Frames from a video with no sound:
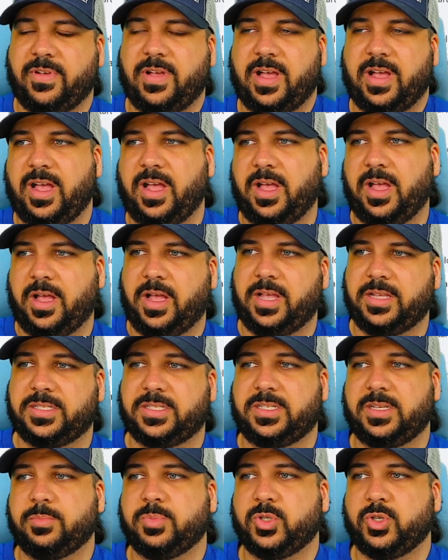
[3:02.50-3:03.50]
a
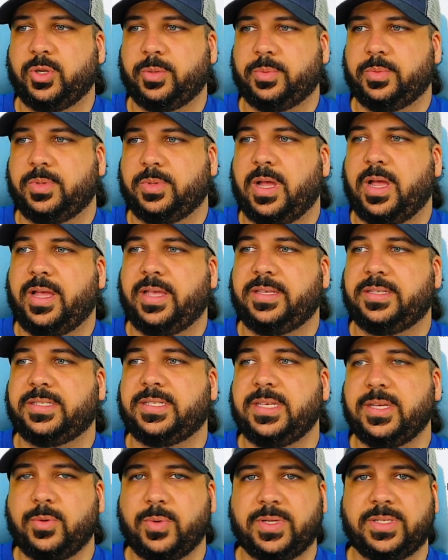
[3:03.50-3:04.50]

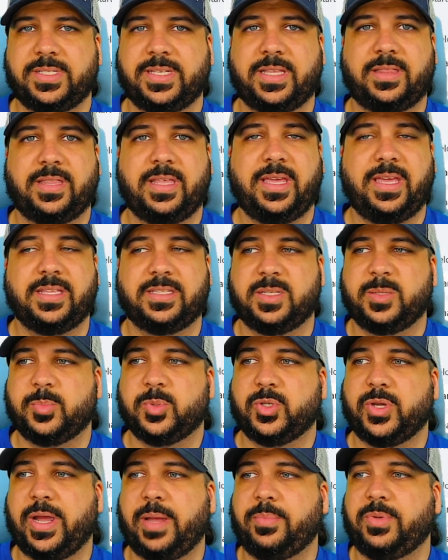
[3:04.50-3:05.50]
sequence that they get
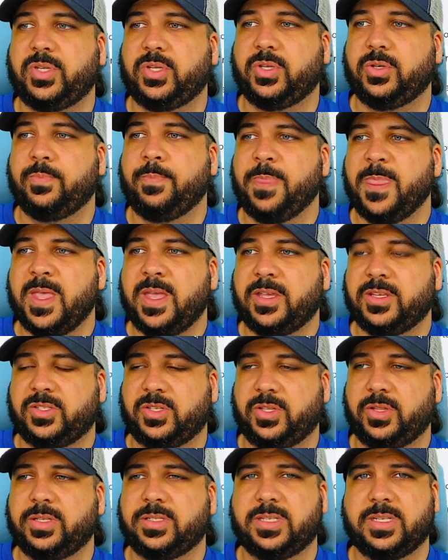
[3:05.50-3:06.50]
subscribed to.
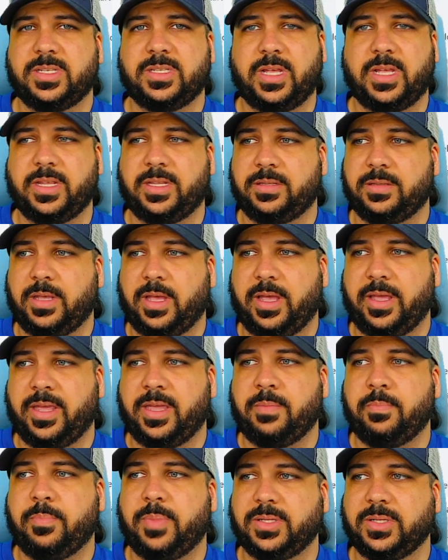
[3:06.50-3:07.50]
So this is
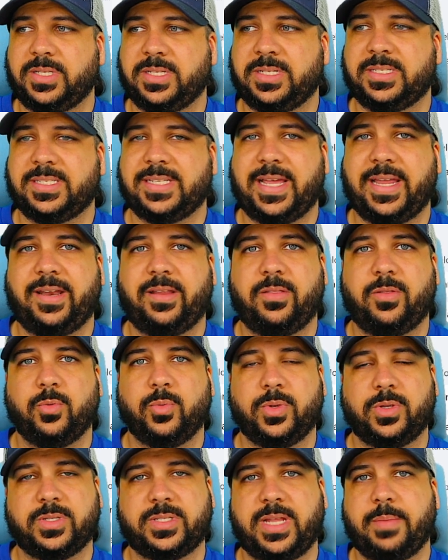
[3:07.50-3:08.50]
again built inside of the
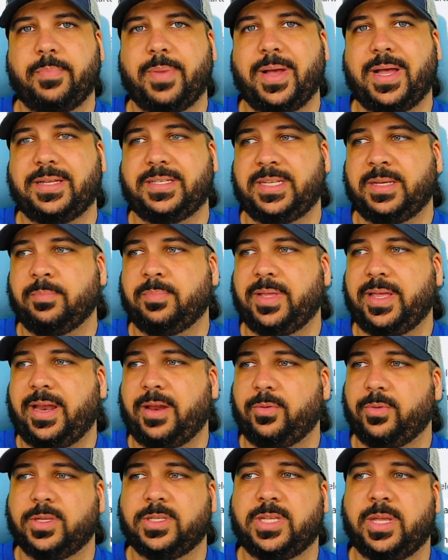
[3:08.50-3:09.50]
Real Estate Bot template
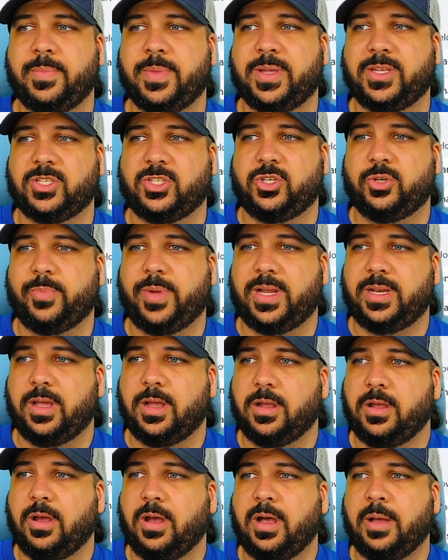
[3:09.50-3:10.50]
at
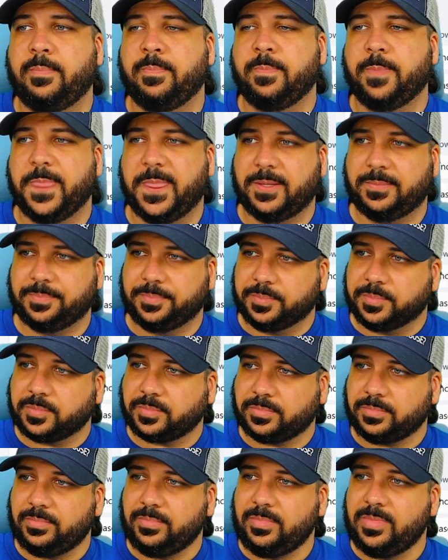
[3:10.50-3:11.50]
realestatemessengerbot.com.
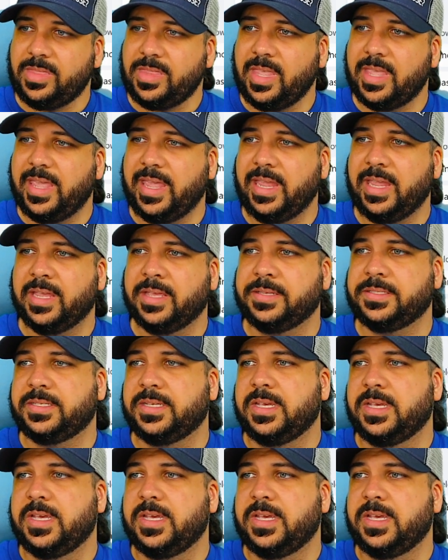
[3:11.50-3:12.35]
And